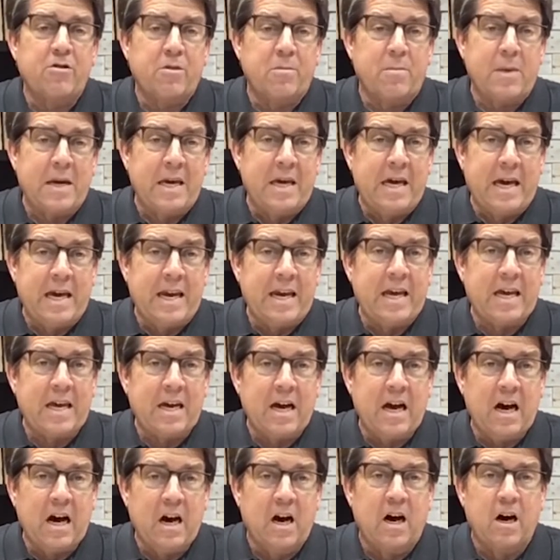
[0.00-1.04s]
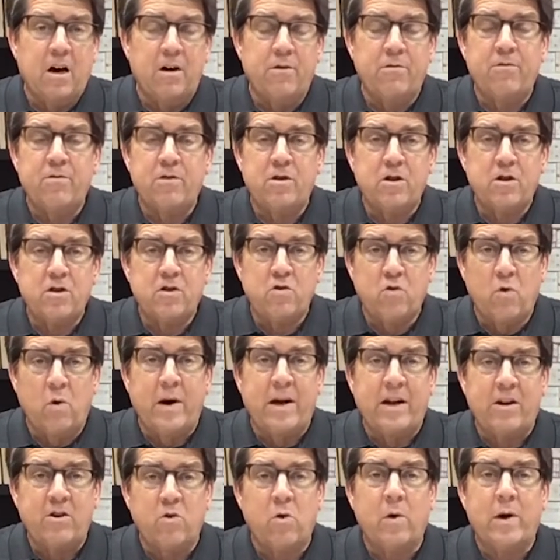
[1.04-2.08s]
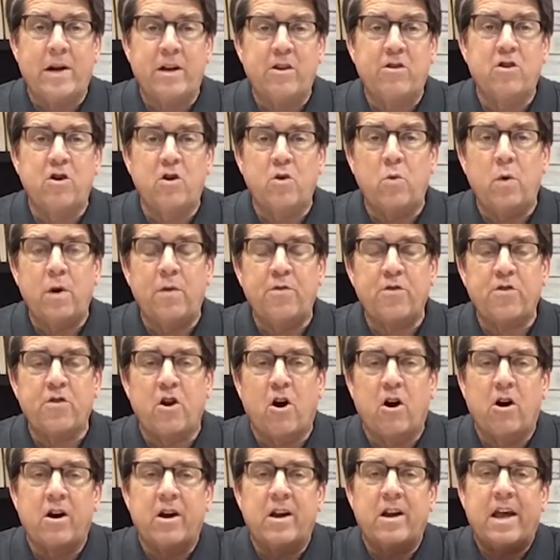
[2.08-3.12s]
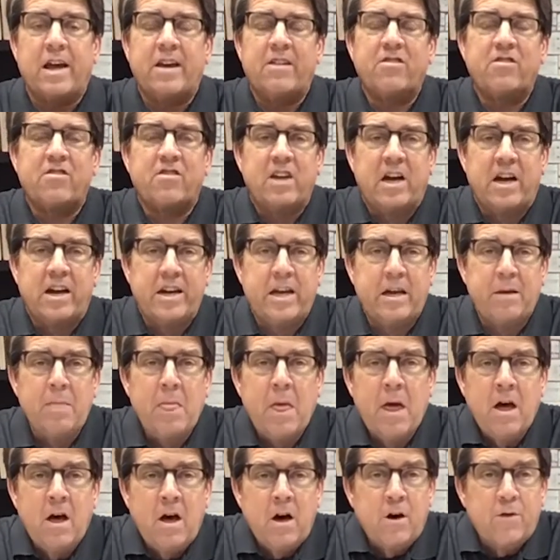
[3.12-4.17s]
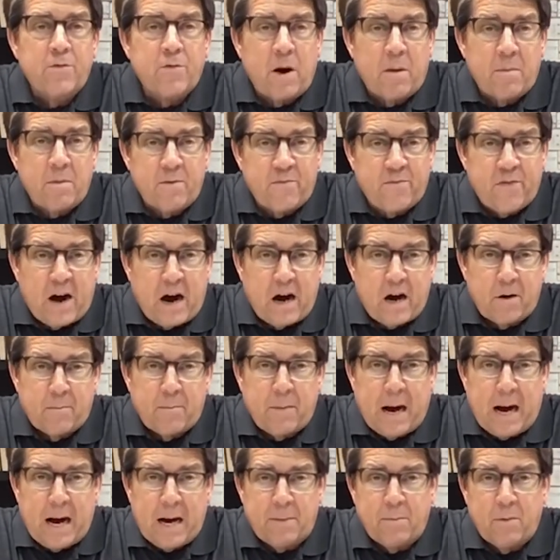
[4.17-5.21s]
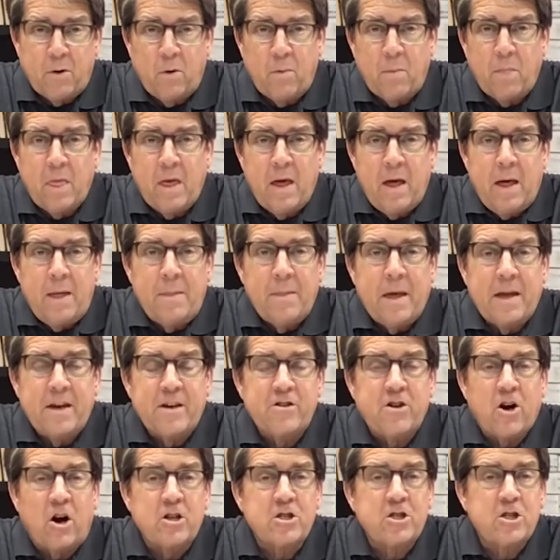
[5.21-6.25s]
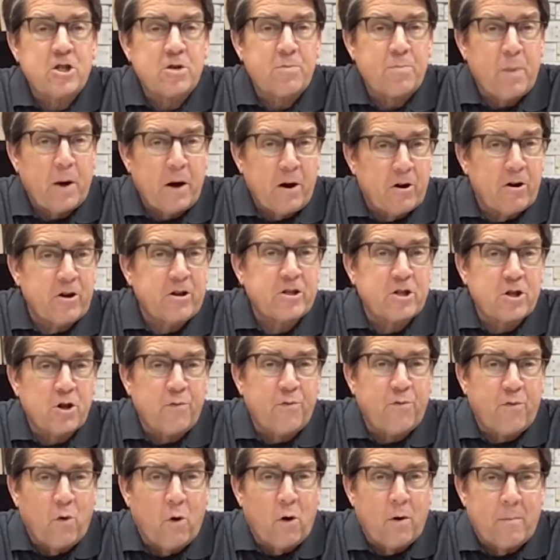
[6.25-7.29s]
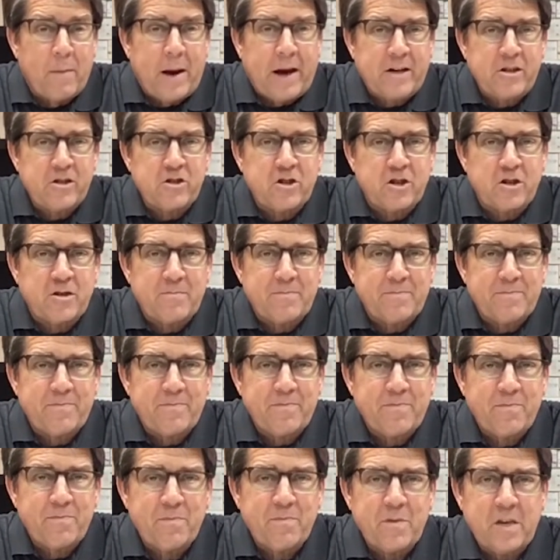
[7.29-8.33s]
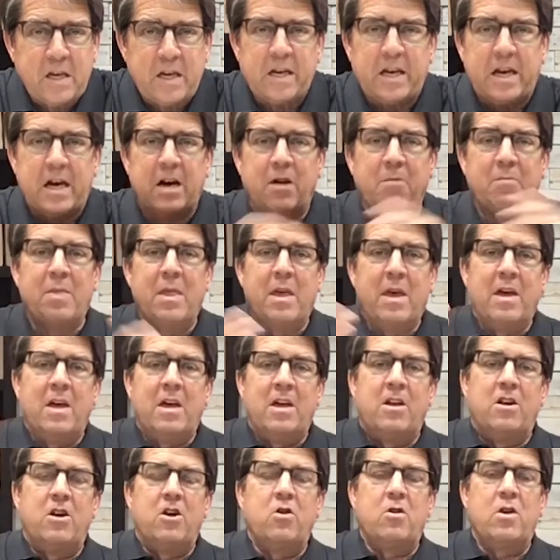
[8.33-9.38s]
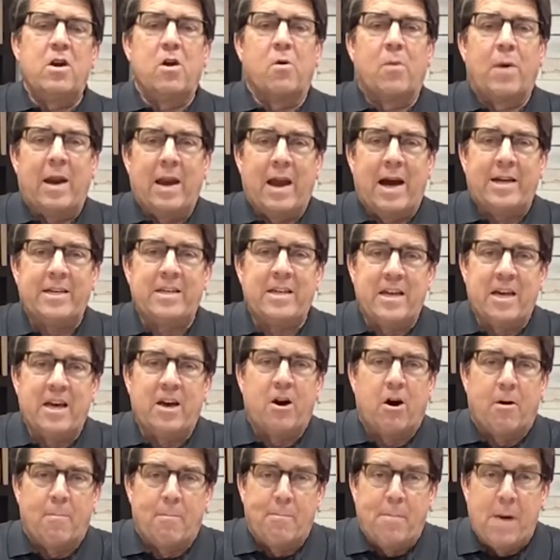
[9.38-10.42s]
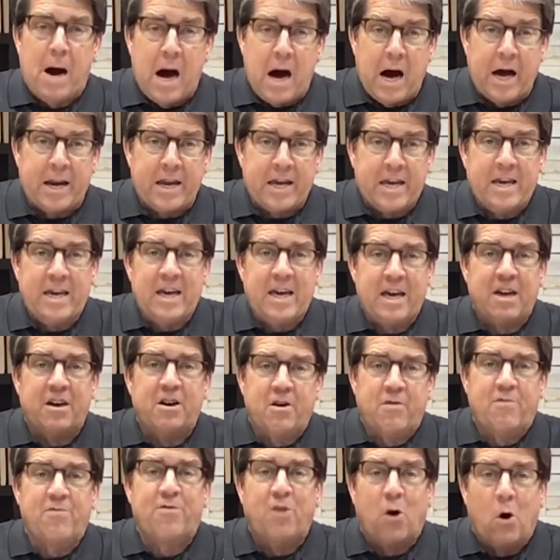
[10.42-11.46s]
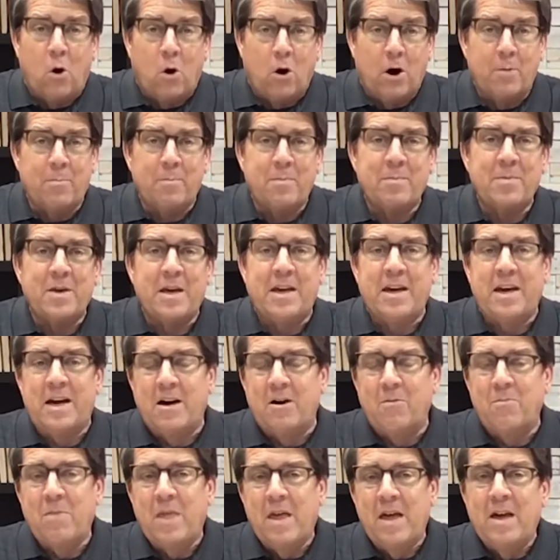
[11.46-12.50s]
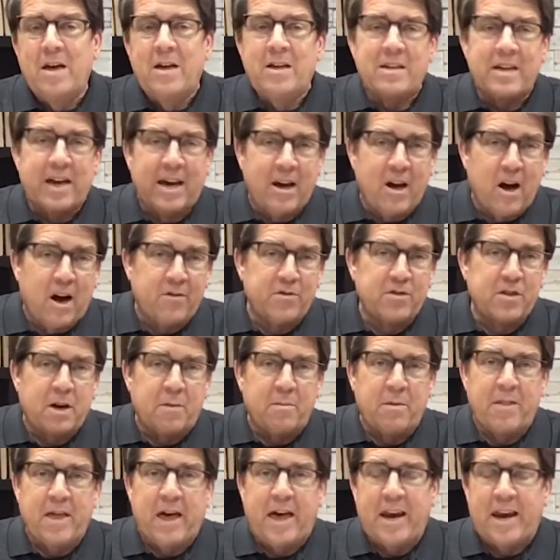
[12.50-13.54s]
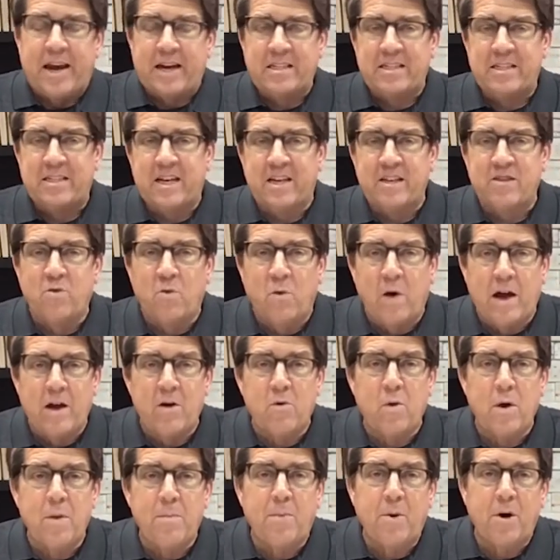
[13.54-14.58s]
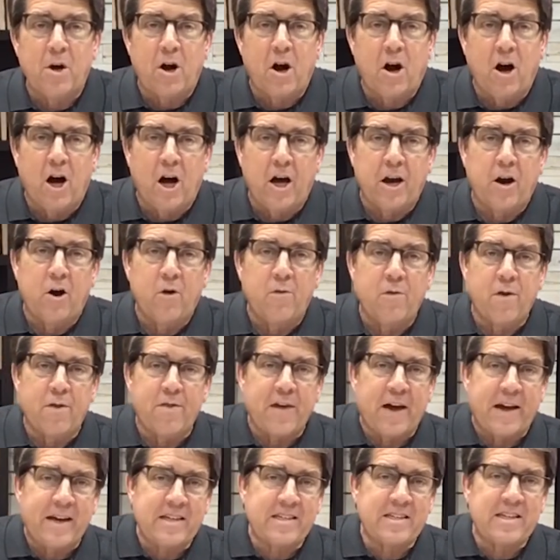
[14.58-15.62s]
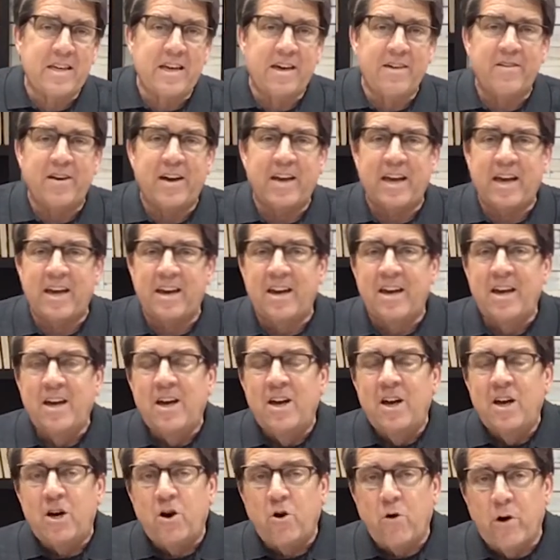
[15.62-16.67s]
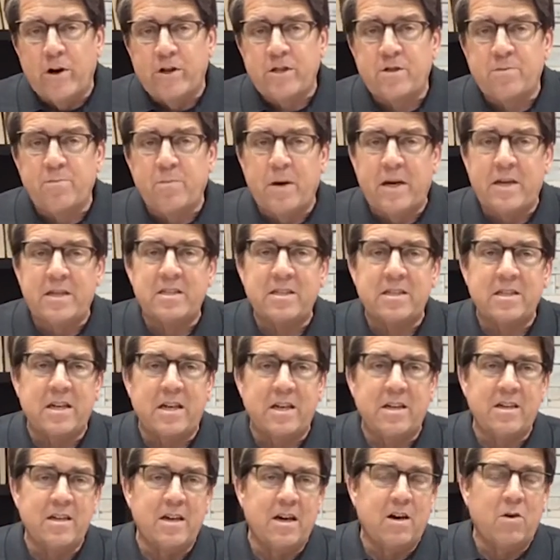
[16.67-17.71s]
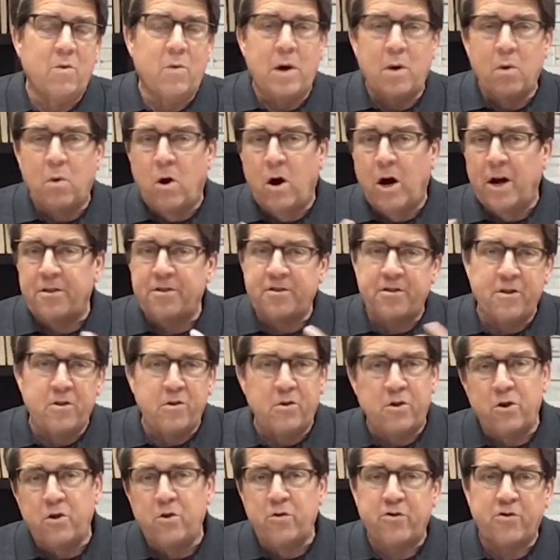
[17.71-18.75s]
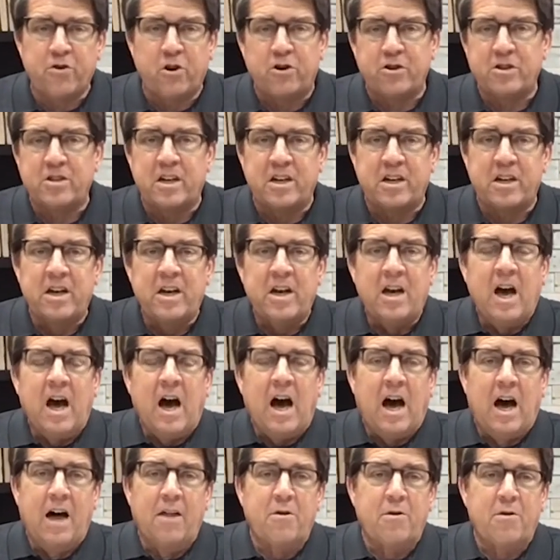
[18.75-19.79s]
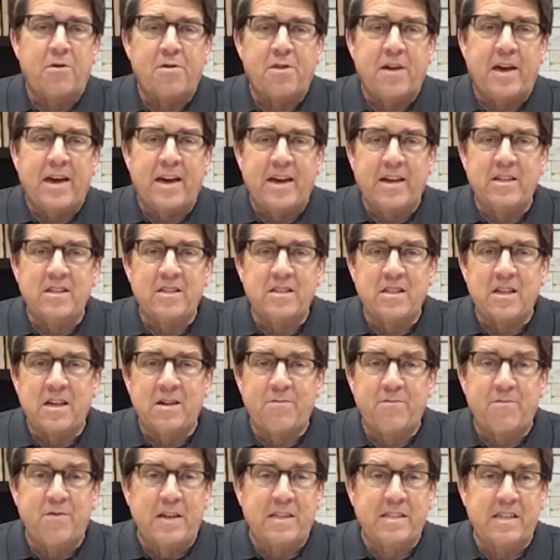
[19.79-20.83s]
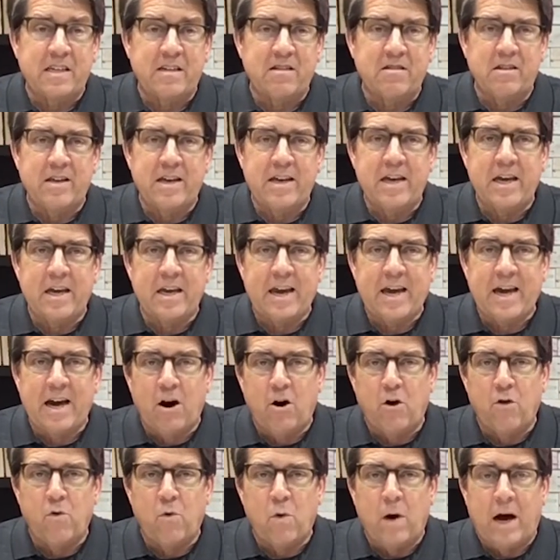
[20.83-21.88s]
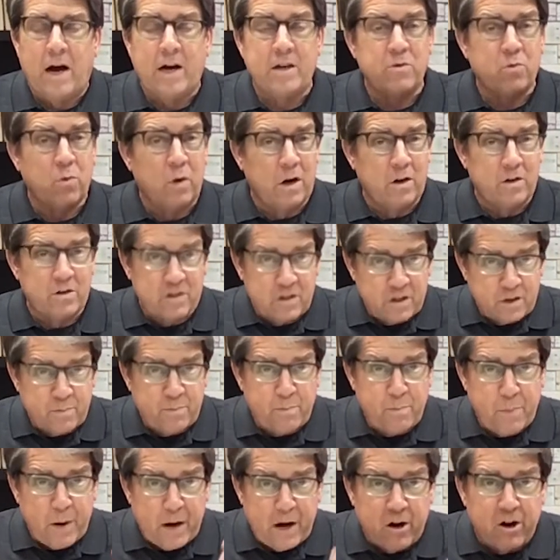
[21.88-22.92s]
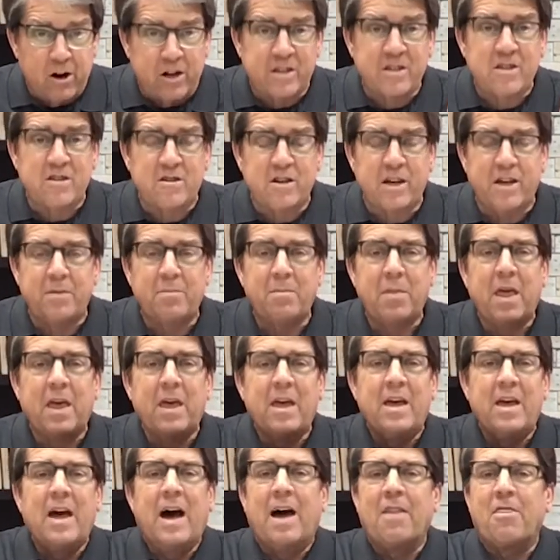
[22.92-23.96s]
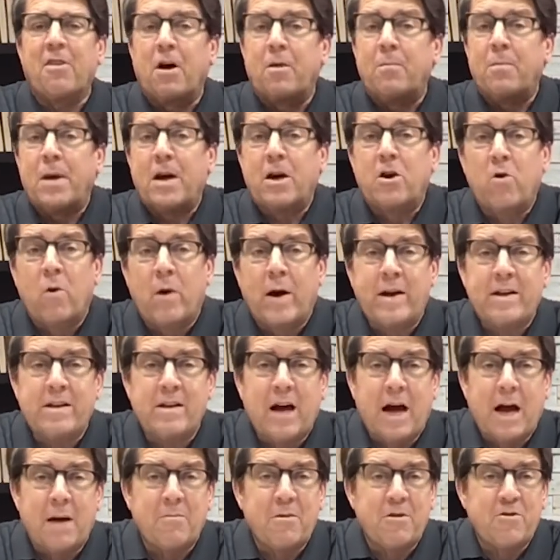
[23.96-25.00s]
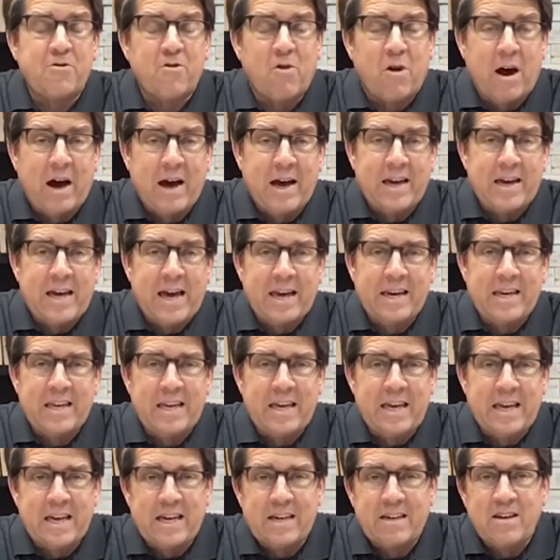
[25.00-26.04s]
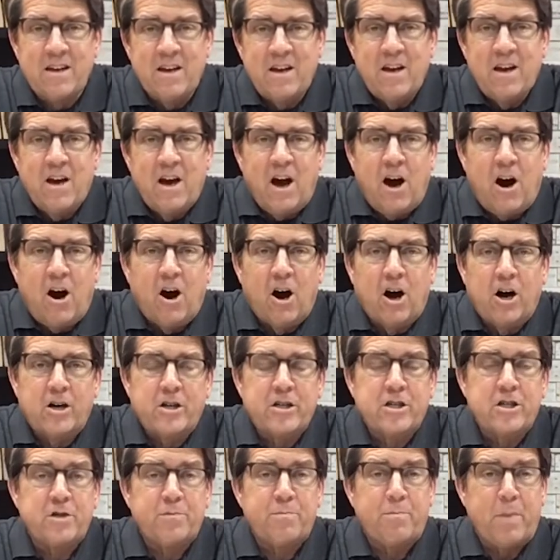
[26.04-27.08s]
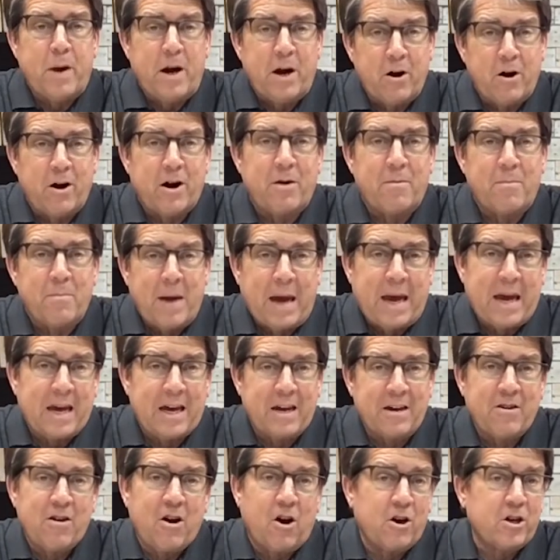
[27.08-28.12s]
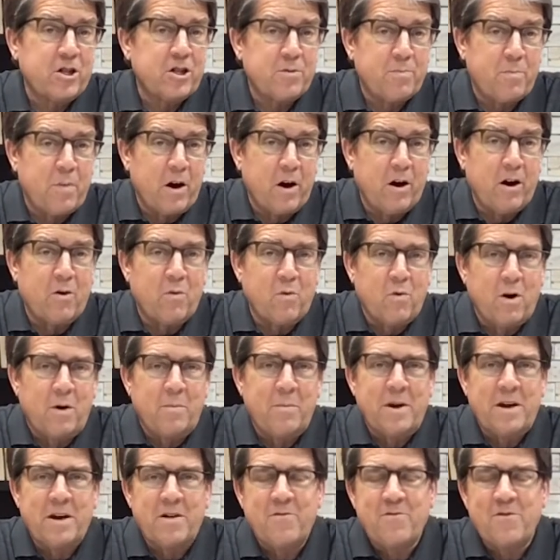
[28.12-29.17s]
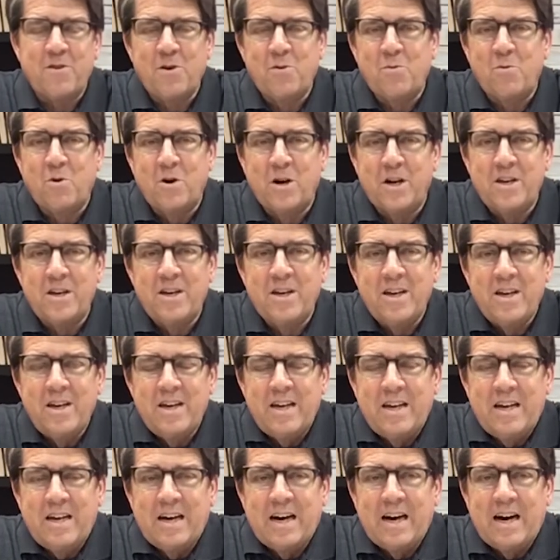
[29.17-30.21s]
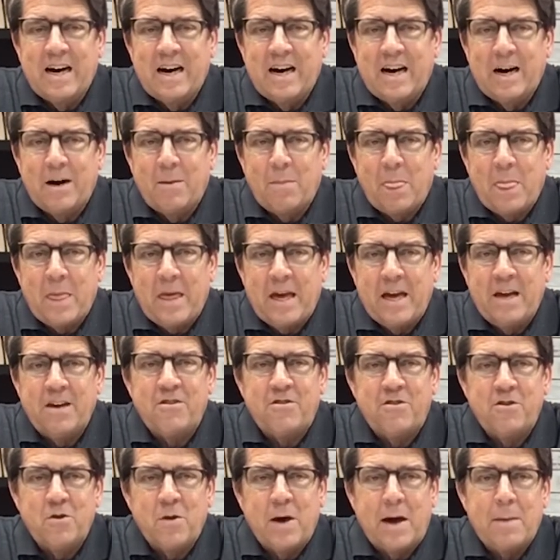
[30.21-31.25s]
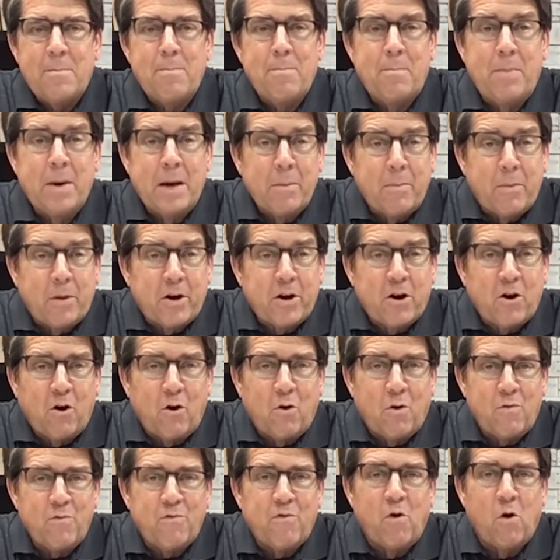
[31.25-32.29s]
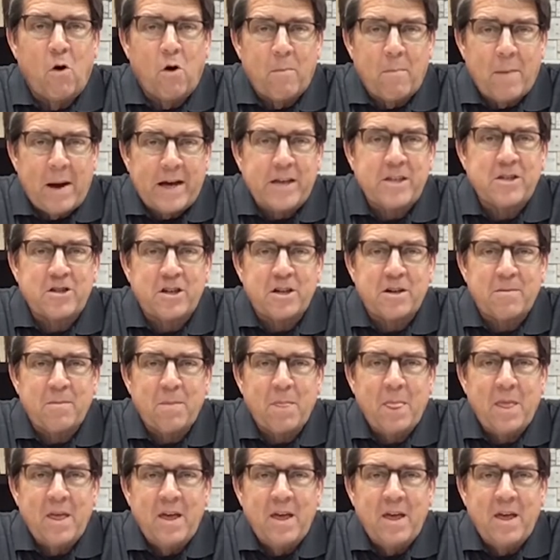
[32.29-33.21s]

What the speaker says: at the beginning of 2022, we've started a study from the Fire Bible that is on spiritual formation. You know, New Year, we like to get our body into form, you know, take off some of that excess weight we put on over Thanksgiving and Christmas, and we want to do certain other things physically and health-wise, well, spiritually. I thought it'd be a great time to try and get our spirit man, our spirit woman, if you would, into a biblical formation,